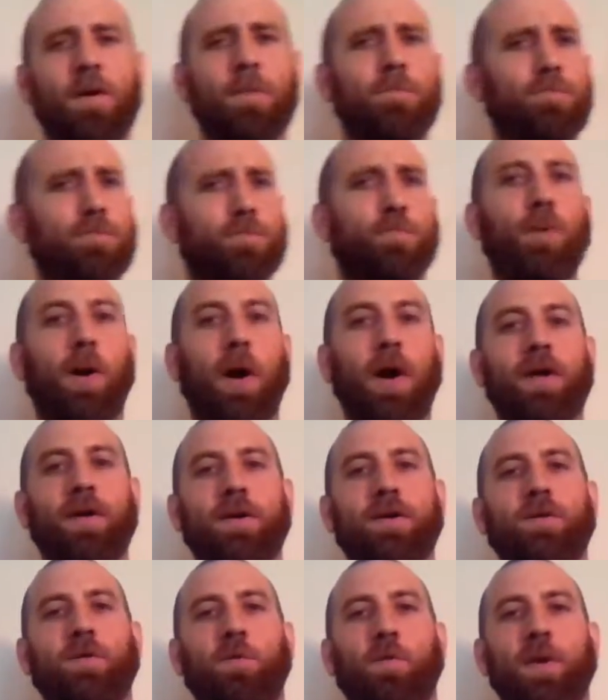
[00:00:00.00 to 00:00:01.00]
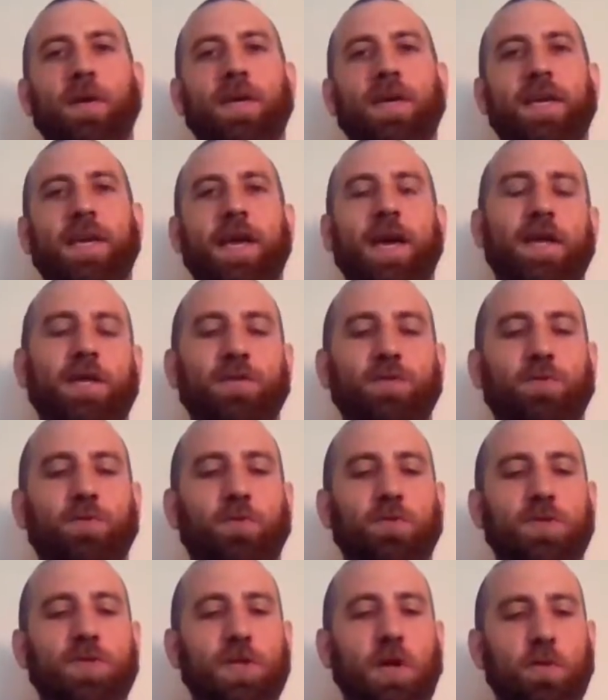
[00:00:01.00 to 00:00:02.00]
But we can get into it.
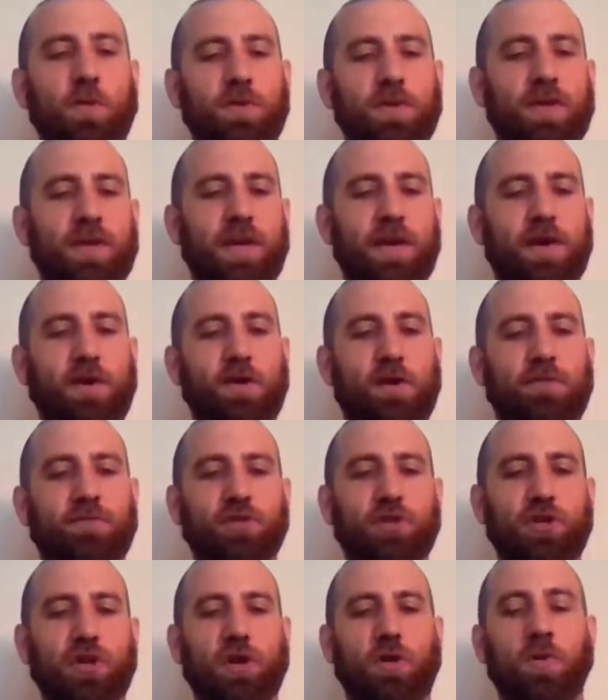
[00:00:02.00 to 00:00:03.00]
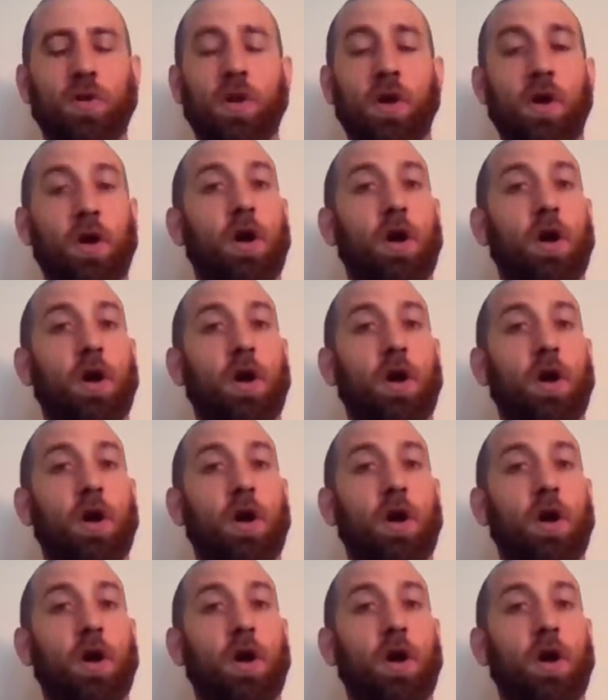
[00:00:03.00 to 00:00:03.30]
We'll start with the kickoff show,